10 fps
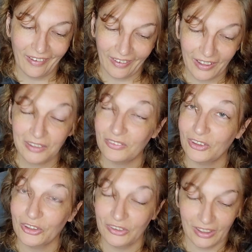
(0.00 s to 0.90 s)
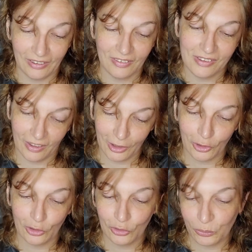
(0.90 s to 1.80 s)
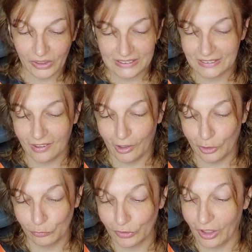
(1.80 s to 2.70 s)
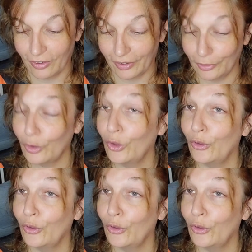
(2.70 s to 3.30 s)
I'd learned an entire new lexicon regarding